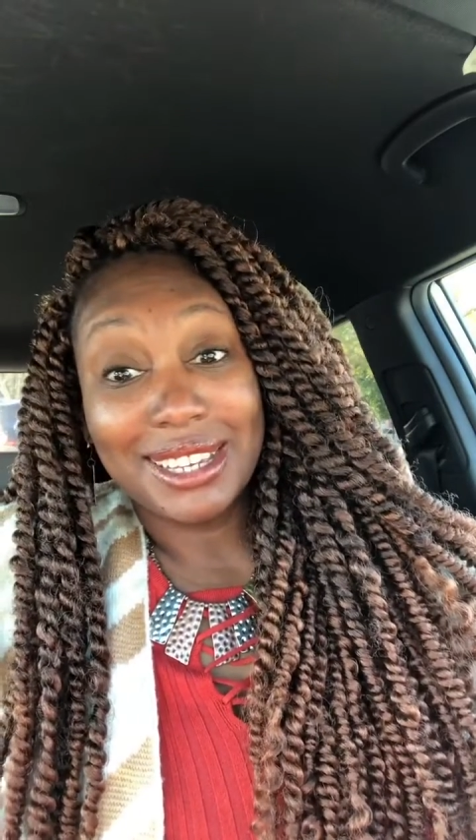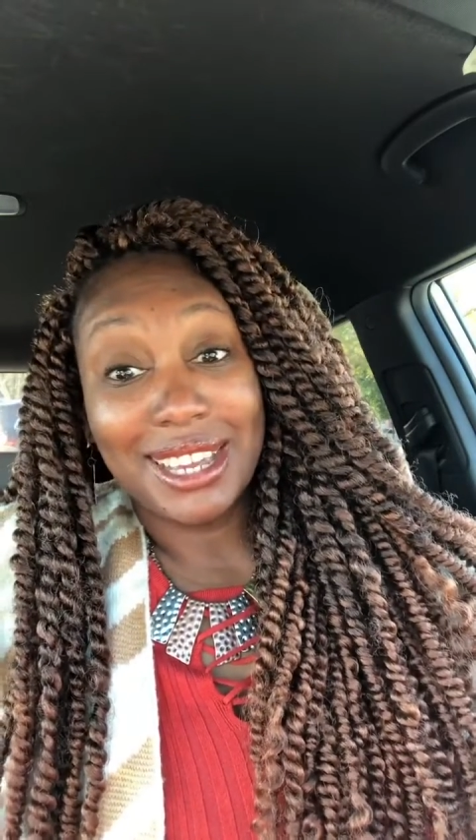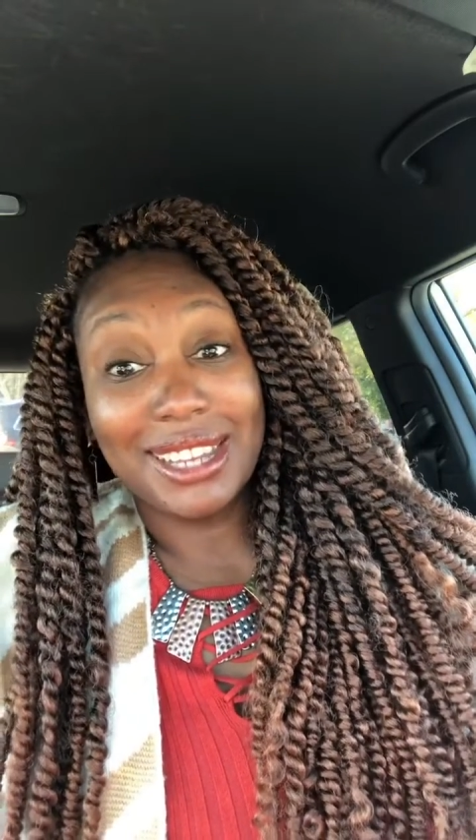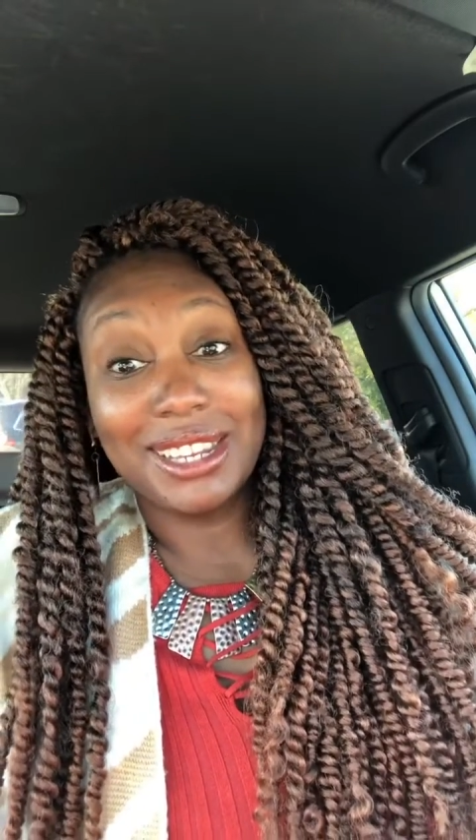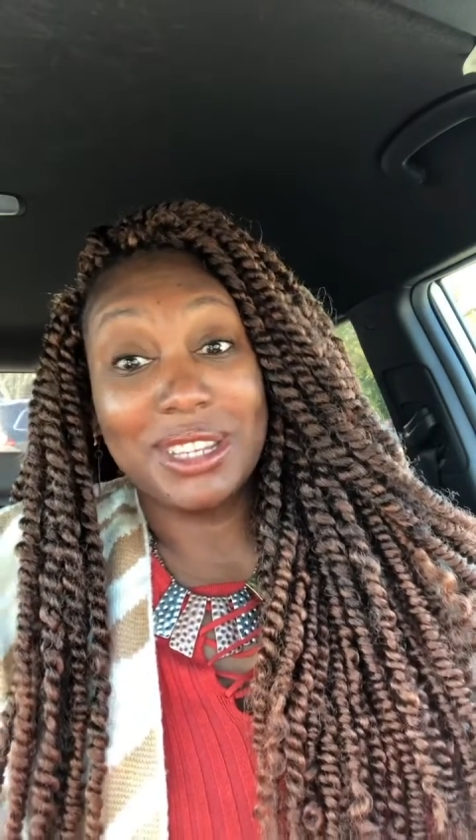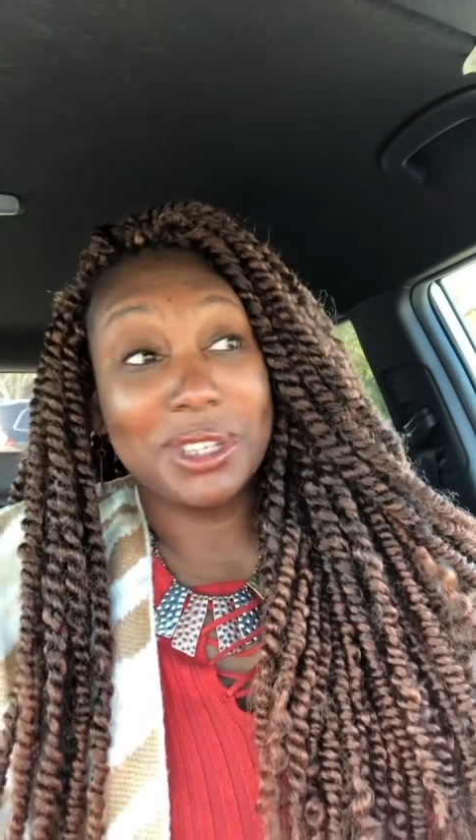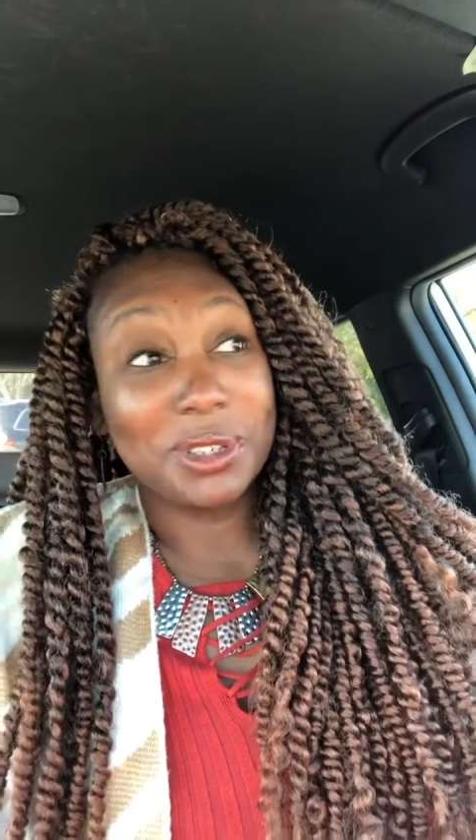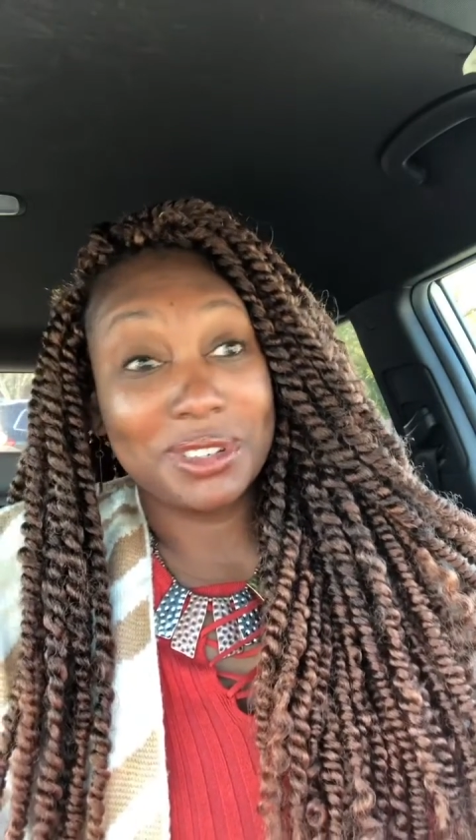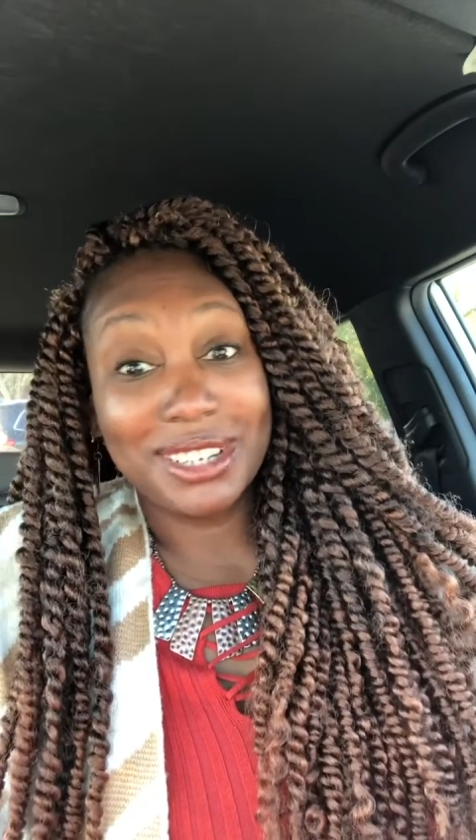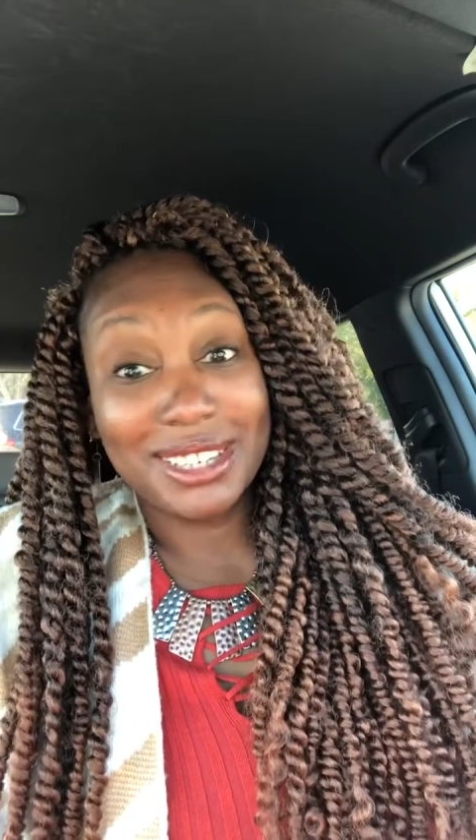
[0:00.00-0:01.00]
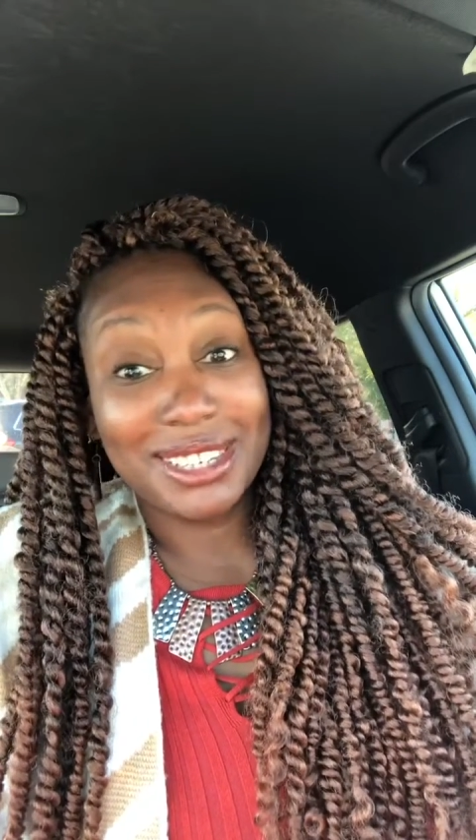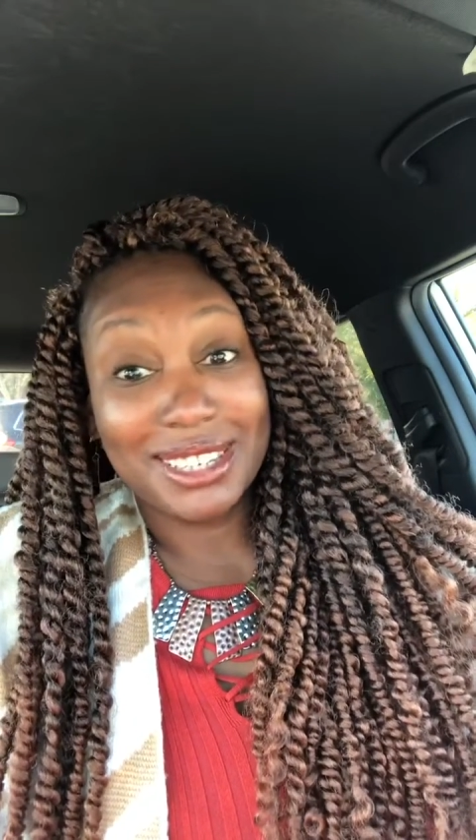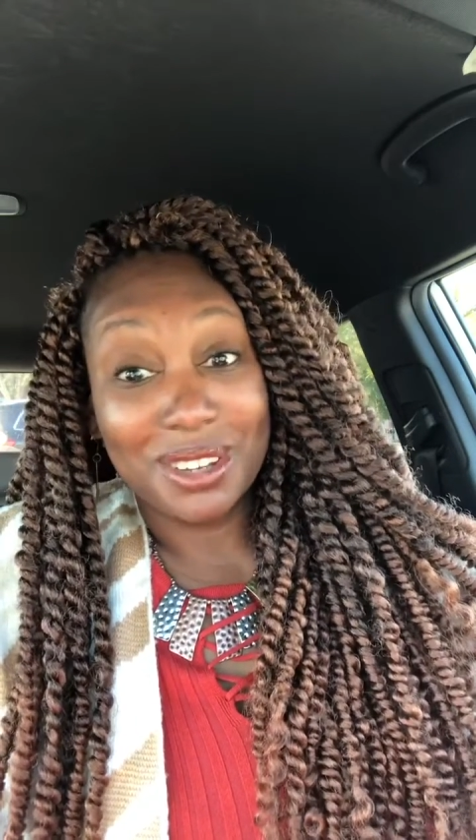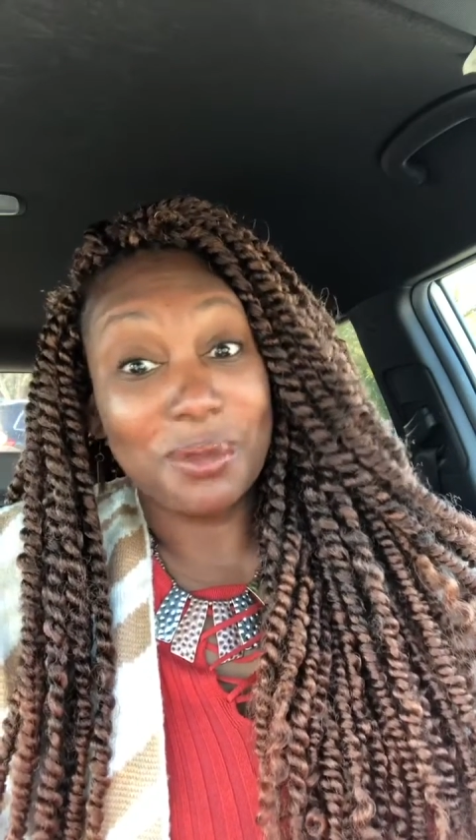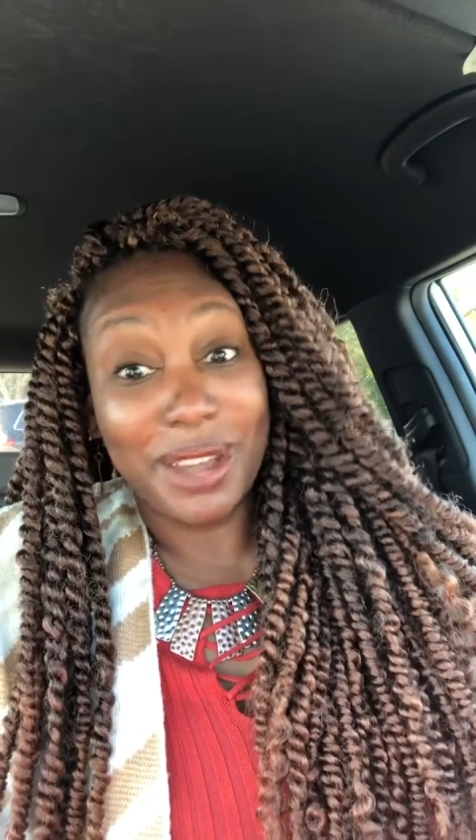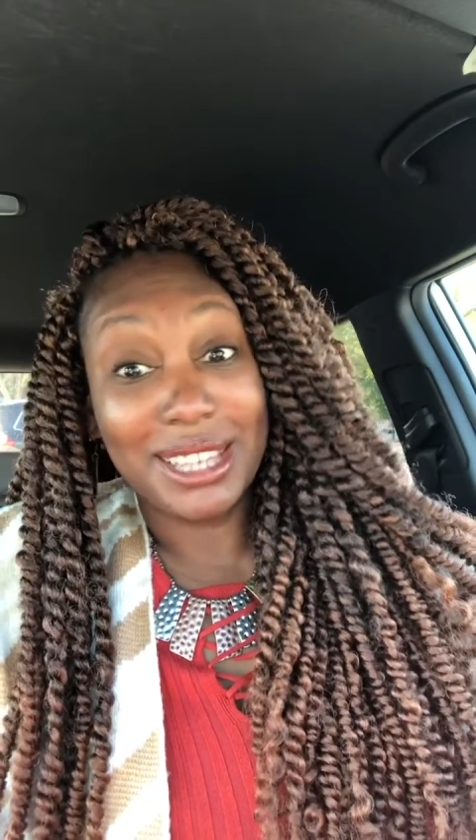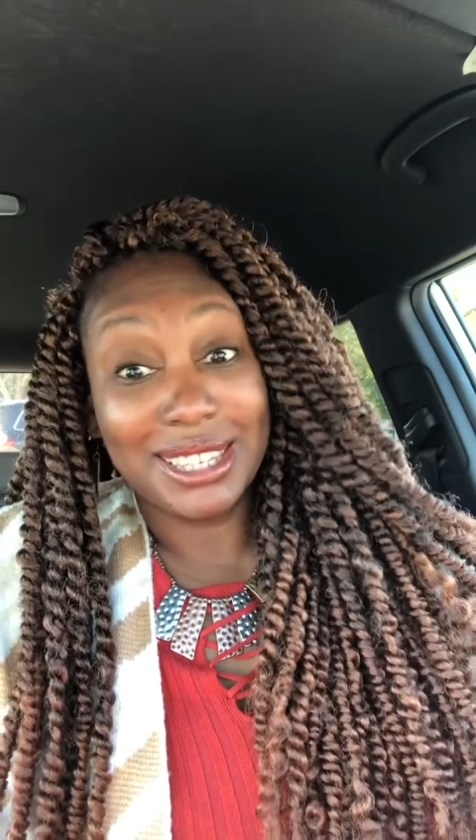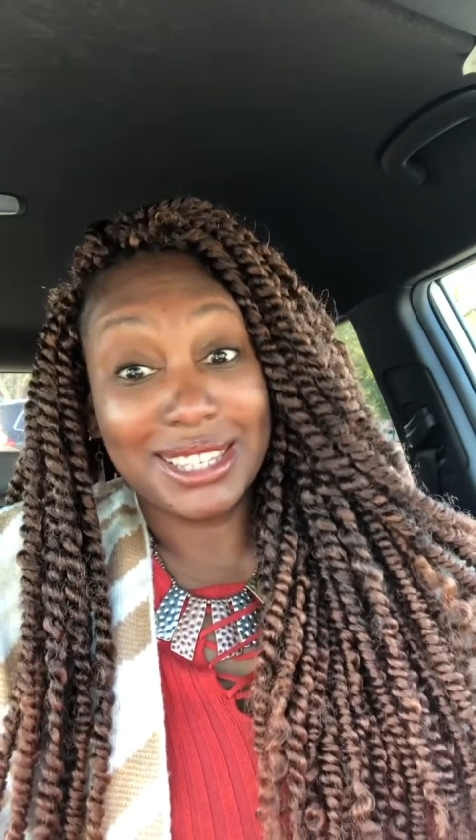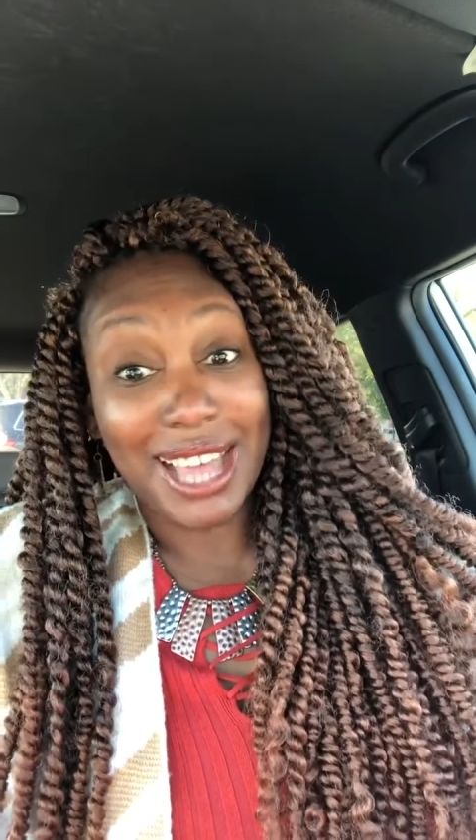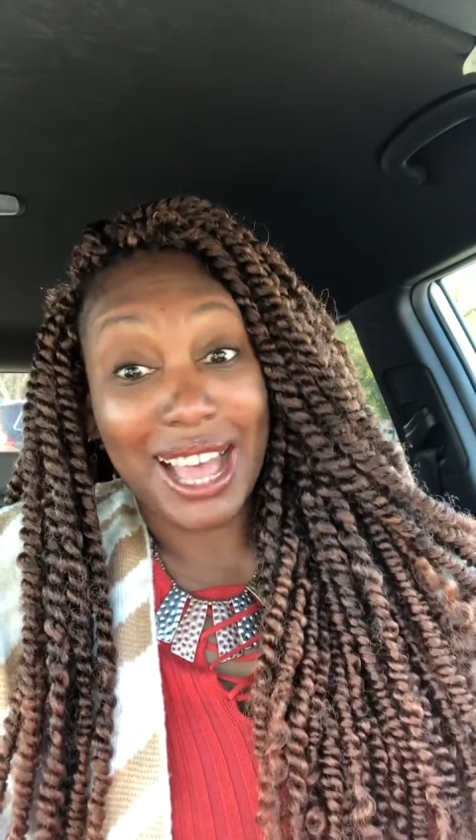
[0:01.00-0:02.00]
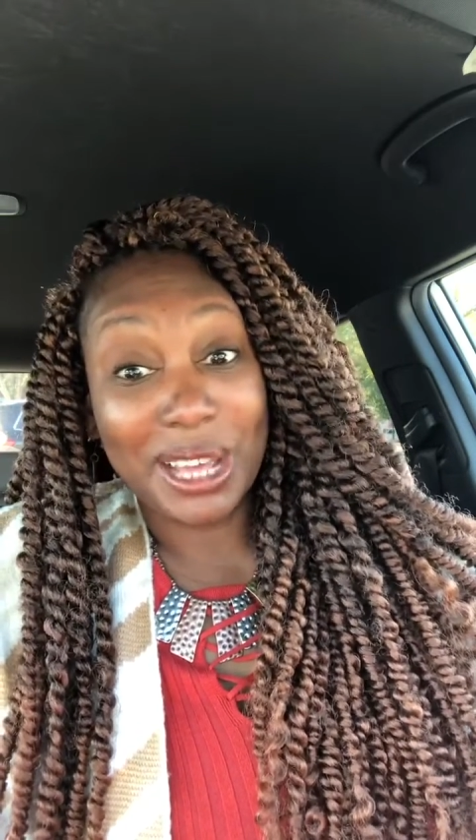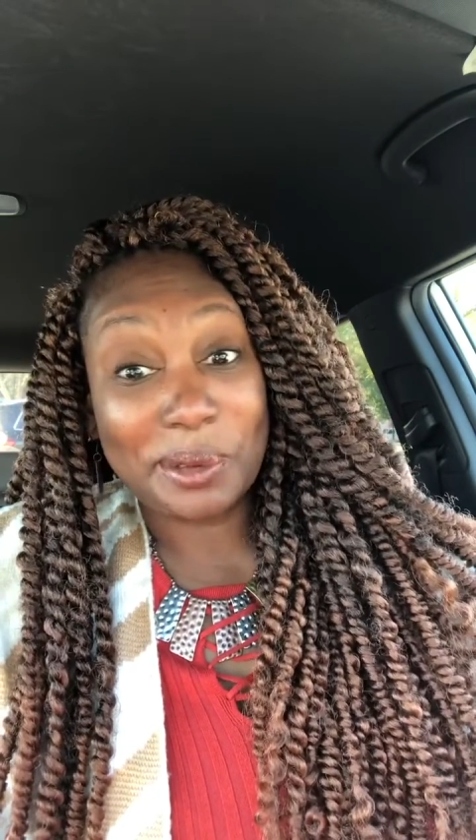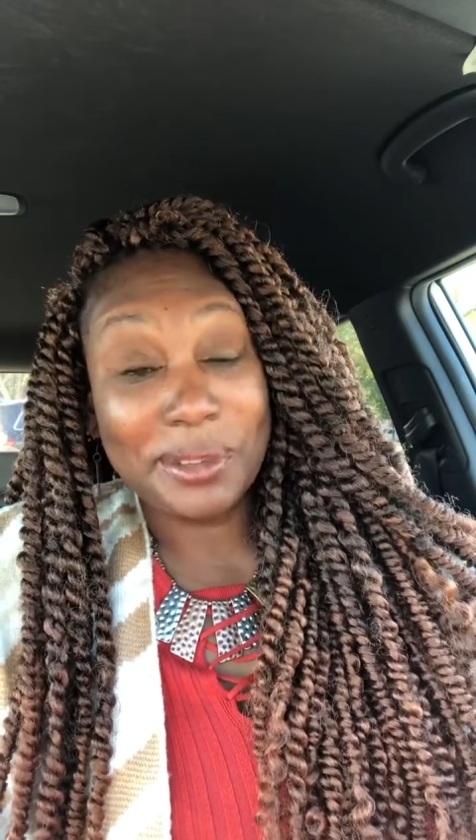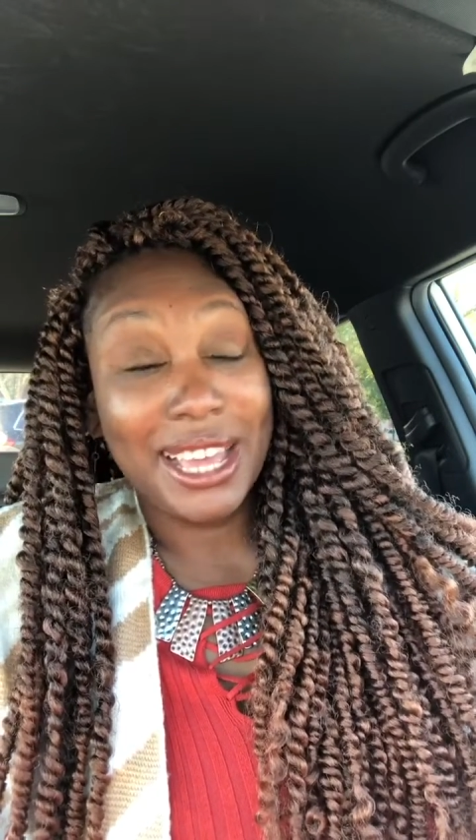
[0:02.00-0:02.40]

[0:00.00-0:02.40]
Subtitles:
in these streets wasting time,